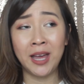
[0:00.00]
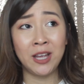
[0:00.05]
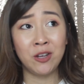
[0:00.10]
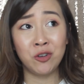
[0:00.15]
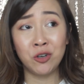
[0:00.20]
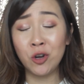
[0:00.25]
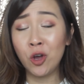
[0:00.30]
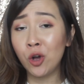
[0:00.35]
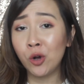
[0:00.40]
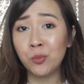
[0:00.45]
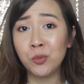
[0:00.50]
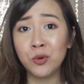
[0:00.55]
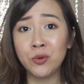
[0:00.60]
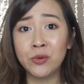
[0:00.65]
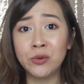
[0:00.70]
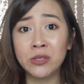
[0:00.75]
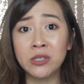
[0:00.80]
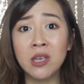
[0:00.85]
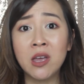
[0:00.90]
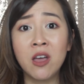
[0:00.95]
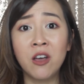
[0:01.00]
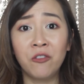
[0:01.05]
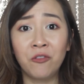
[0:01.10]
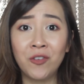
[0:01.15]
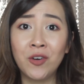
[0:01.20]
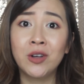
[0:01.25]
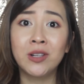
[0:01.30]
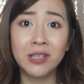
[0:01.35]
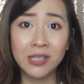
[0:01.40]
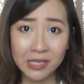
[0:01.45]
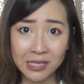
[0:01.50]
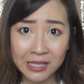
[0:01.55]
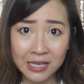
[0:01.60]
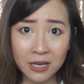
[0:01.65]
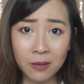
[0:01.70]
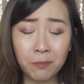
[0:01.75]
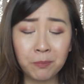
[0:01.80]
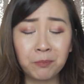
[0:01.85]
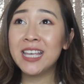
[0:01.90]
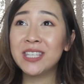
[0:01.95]
I could almost fall
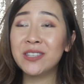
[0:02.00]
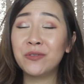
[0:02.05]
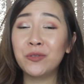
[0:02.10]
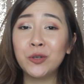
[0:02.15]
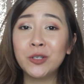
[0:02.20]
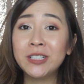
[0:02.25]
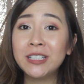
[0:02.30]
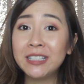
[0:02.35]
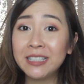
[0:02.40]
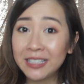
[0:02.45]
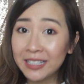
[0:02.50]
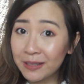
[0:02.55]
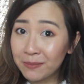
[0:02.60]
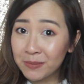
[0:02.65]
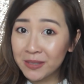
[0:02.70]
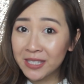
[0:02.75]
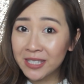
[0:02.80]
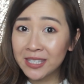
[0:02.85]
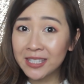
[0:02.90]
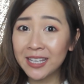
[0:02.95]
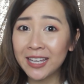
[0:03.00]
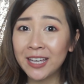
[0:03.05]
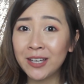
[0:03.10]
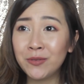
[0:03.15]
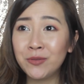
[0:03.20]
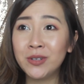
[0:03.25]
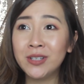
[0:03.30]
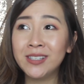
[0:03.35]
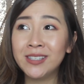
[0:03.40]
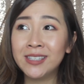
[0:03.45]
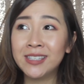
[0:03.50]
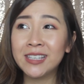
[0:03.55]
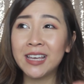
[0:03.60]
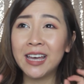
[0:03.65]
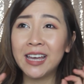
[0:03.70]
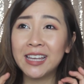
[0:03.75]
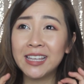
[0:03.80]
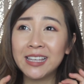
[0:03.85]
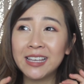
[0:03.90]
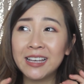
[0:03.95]
asleep. As for the lips, it was
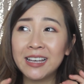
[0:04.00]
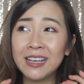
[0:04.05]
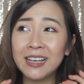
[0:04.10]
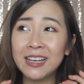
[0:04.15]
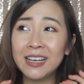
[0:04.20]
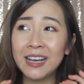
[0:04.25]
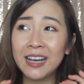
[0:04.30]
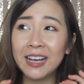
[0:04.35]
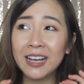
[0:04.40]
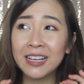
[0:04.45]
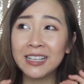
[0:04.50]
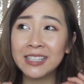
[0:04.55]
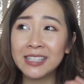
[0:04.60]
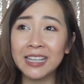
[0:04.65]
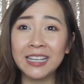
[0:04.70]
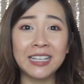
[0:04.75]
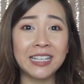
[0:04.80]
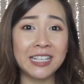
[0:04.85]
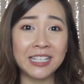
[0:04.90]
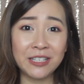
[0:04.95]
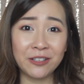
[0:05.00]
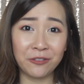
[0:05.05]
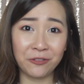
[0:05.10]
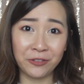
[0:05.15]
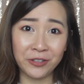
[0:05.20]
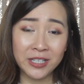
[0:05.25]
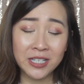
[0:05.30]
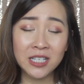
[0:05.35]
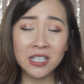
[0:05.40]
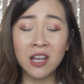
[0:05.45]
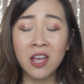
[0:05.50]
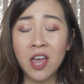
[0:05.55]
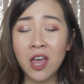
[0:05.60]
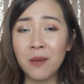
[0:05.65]
slightly different.